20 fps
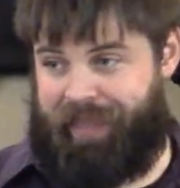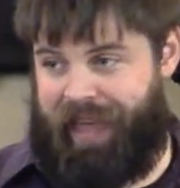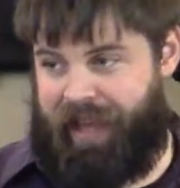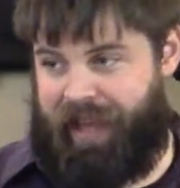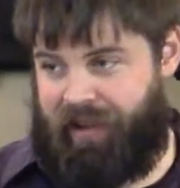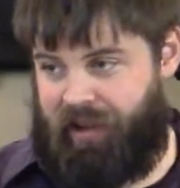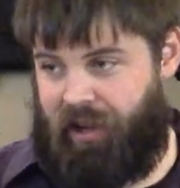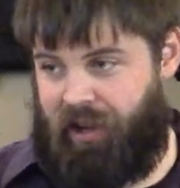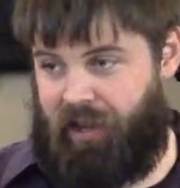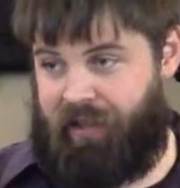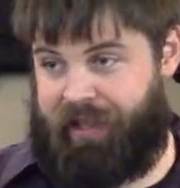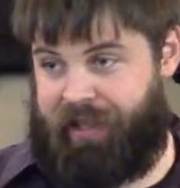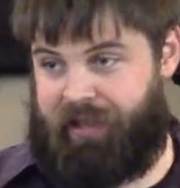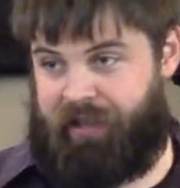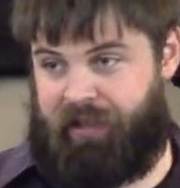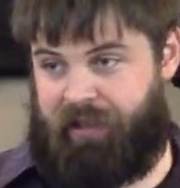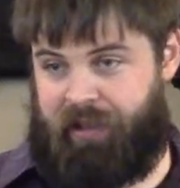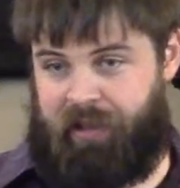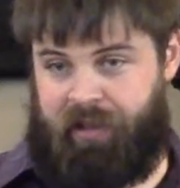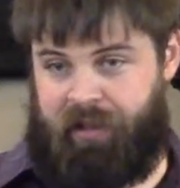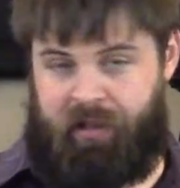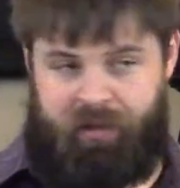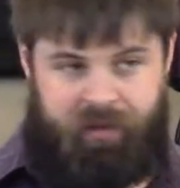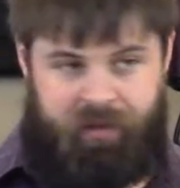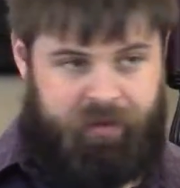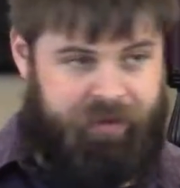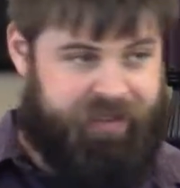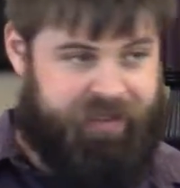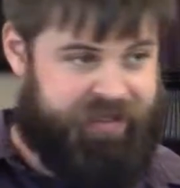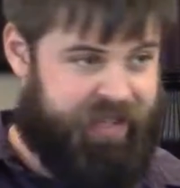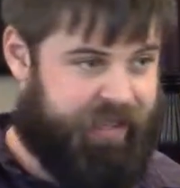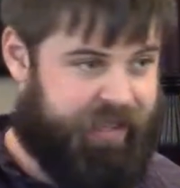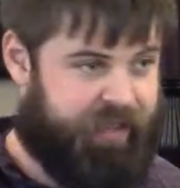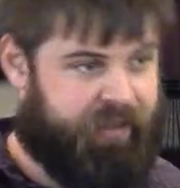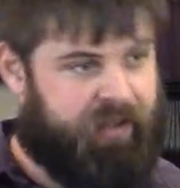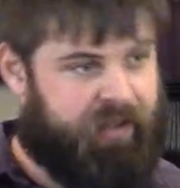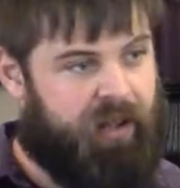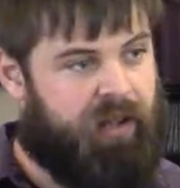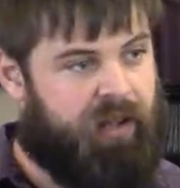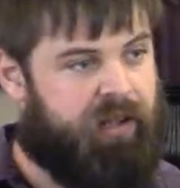that calling, the
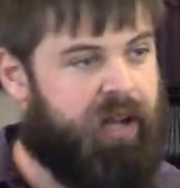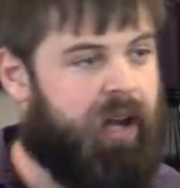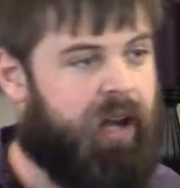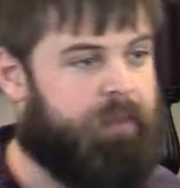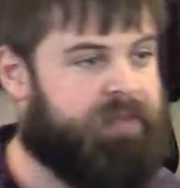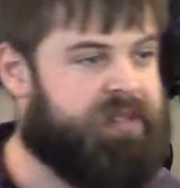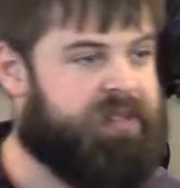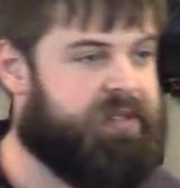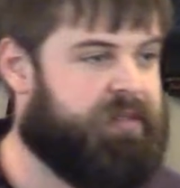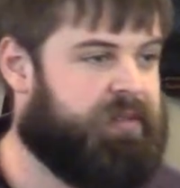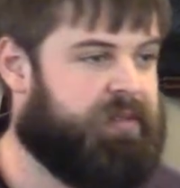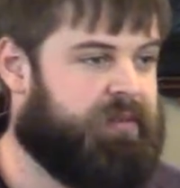second call comes.